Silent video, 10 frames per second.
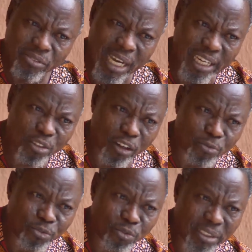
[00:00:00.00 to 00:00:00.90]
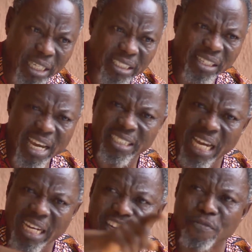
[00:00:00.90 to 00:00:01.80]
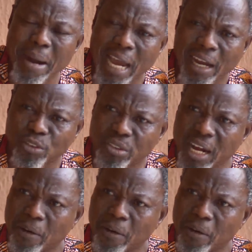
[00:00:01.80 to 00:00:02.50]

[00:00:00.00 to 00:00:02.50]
carry your dirty legs and leave my house now.